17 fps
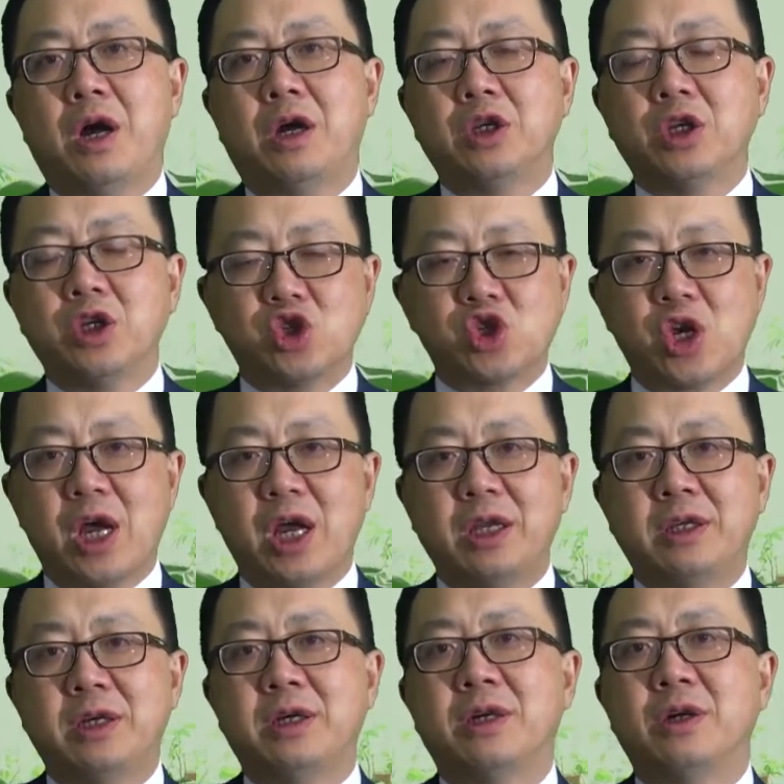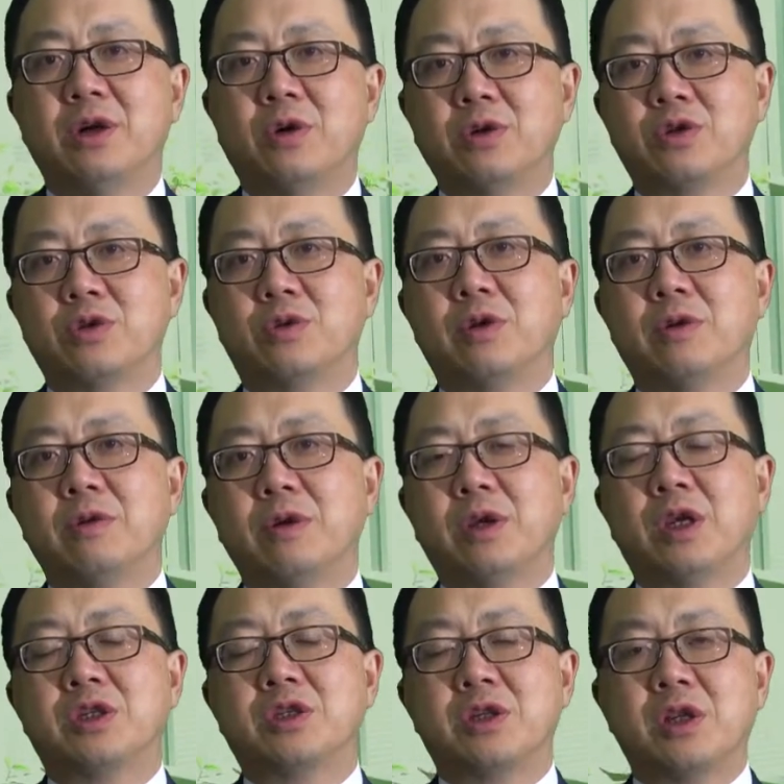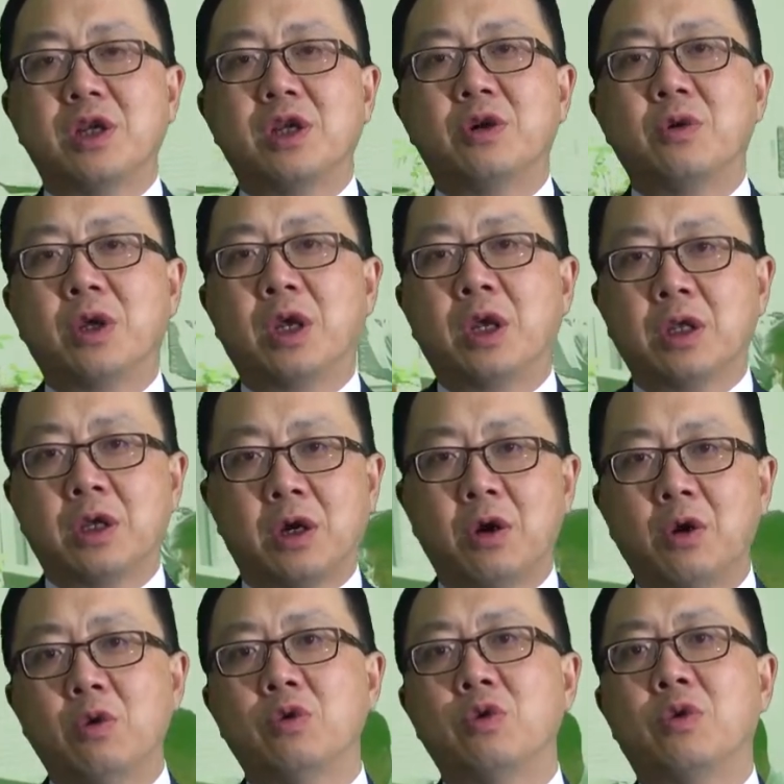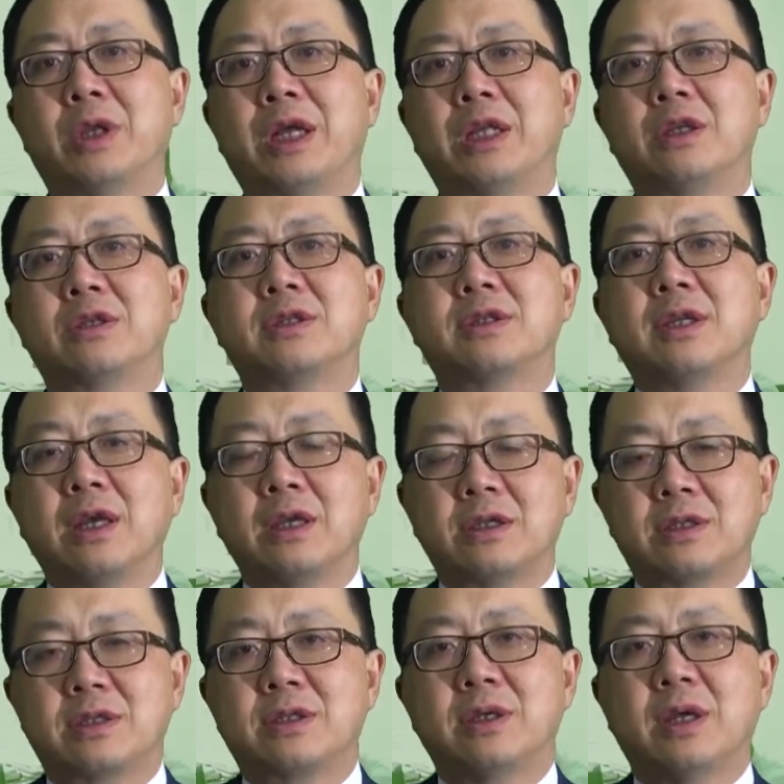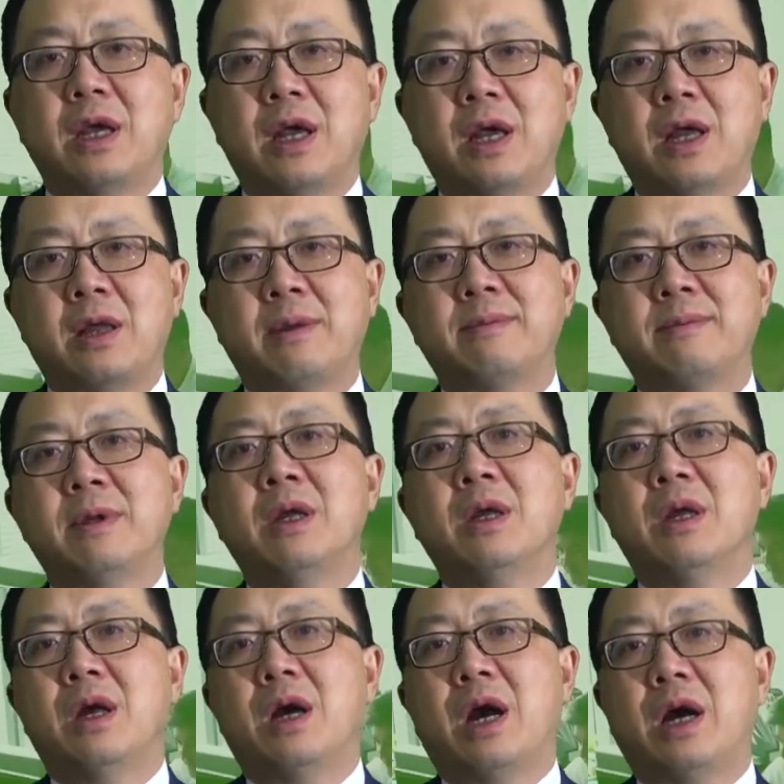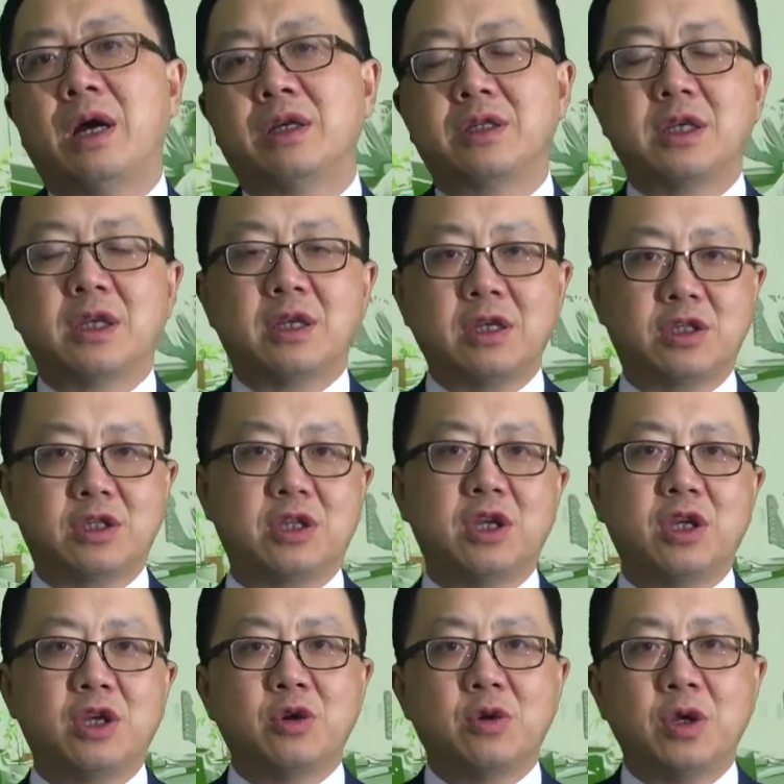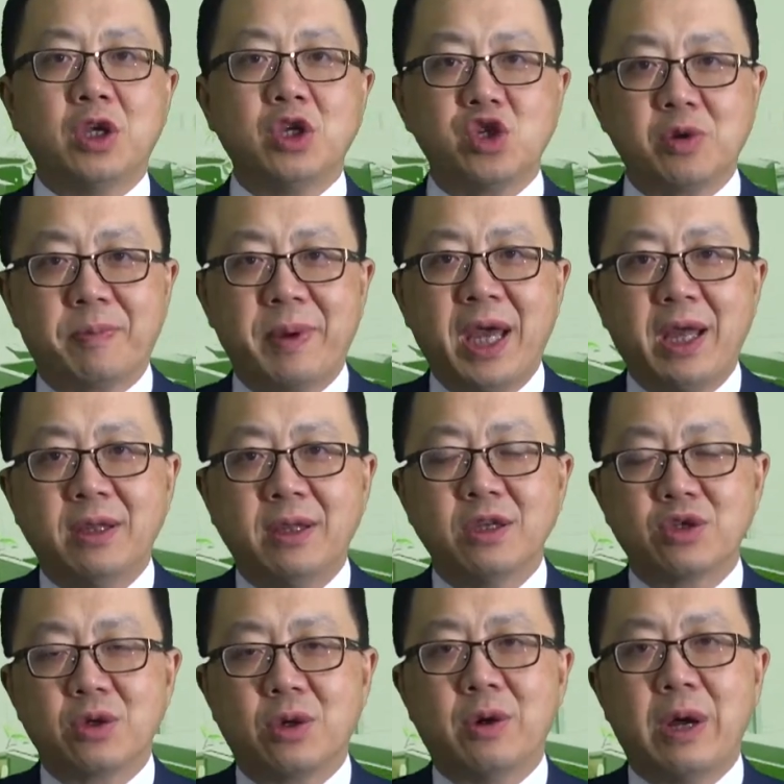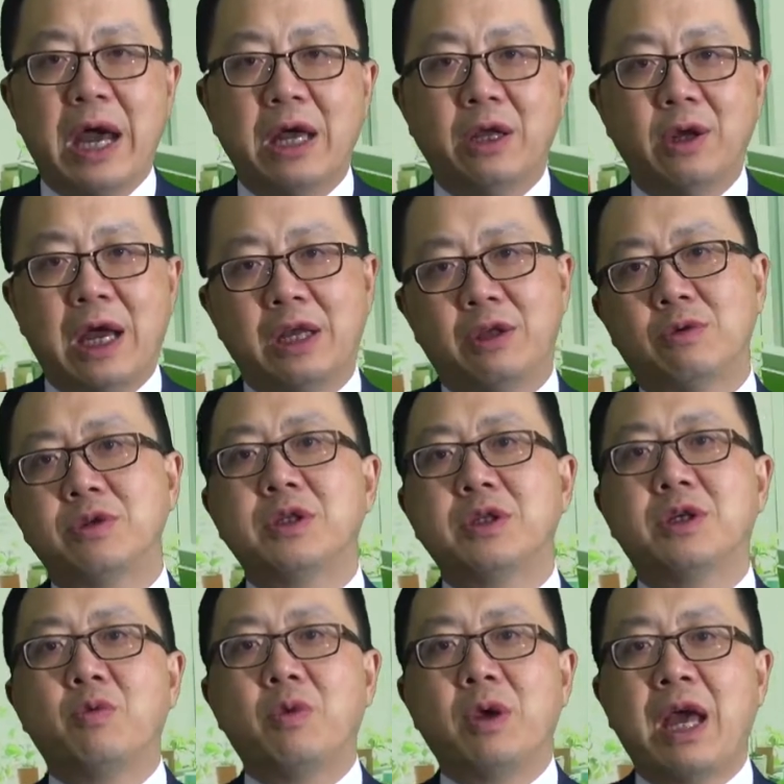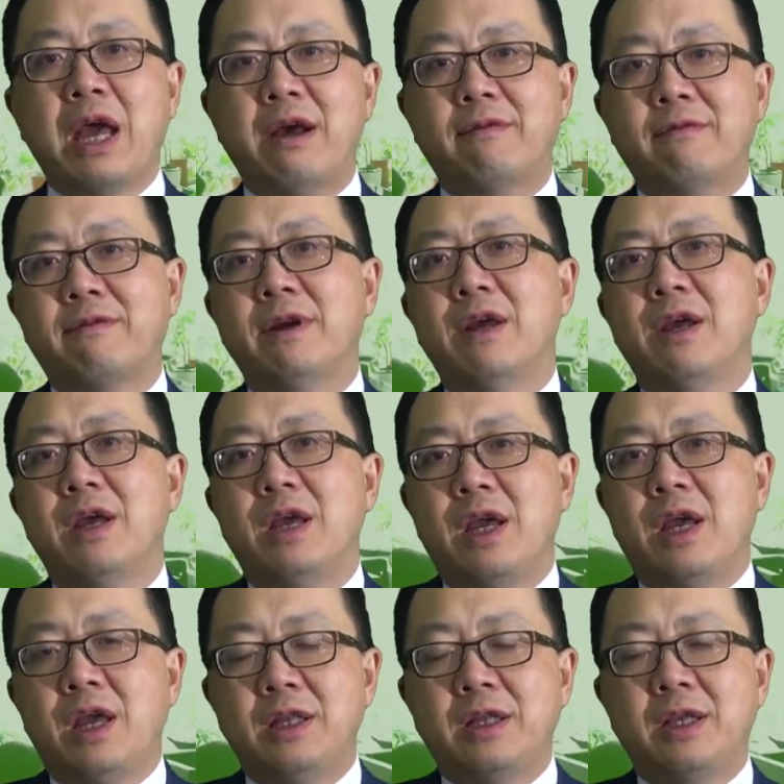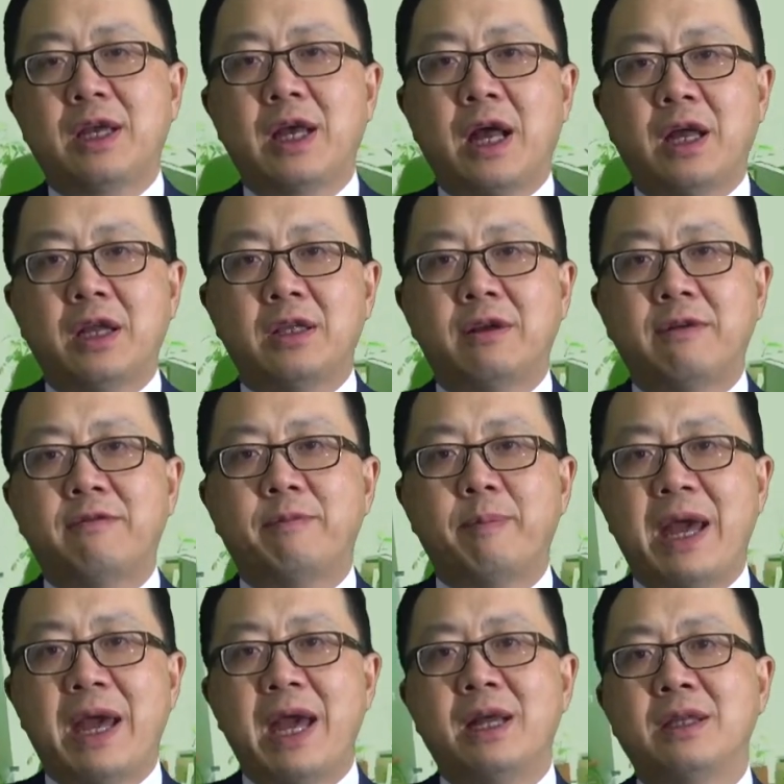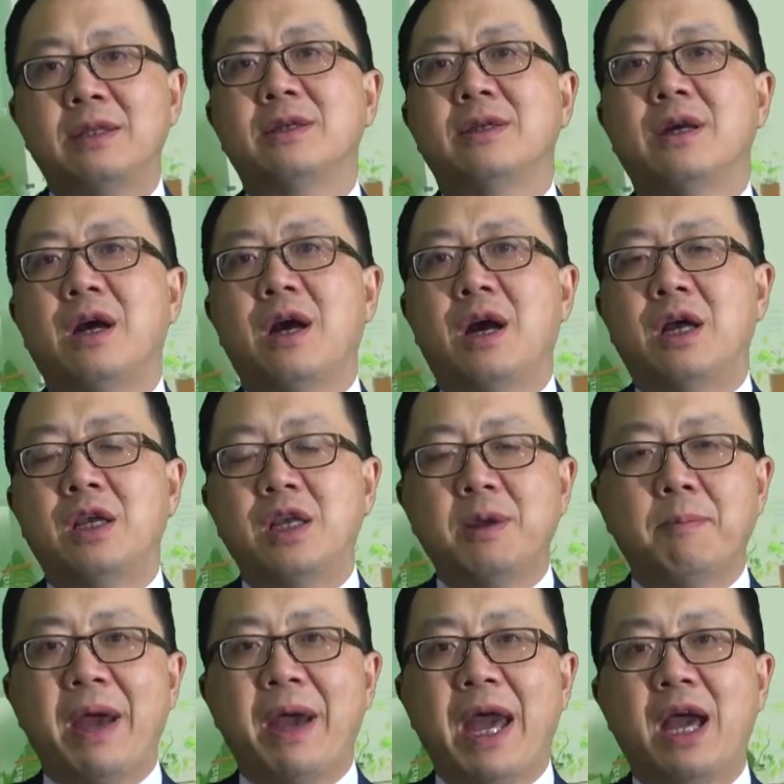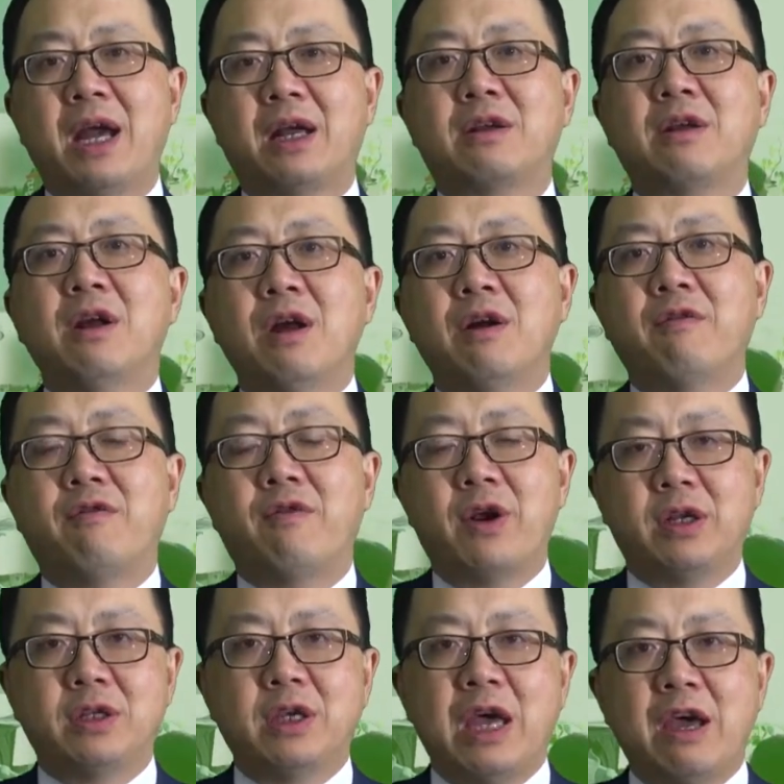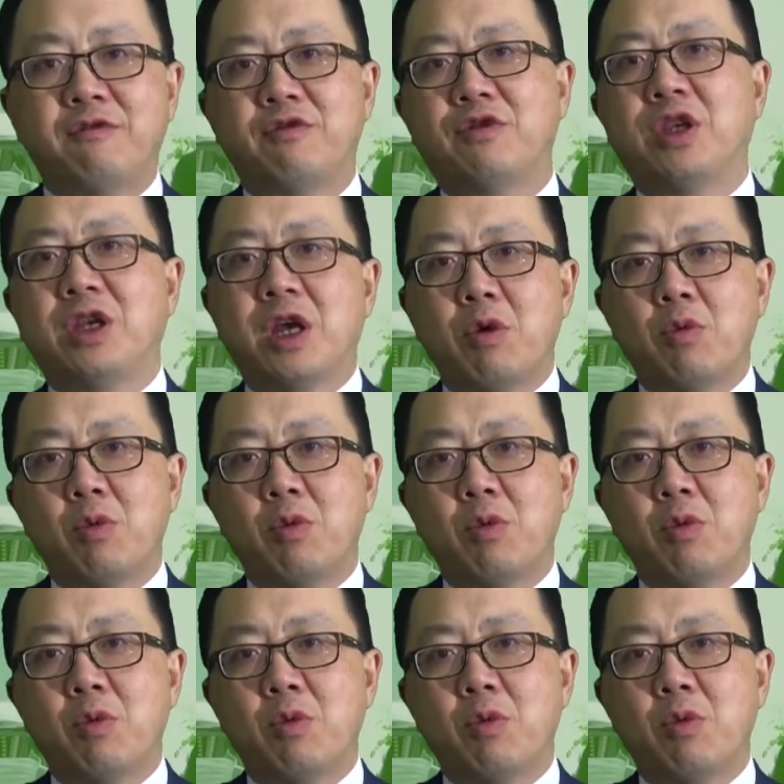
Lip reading: in China. Also, it's legal in the whole United States. And I think it's legal in Japan. So I don't think we have any kind of bad impact from the FDA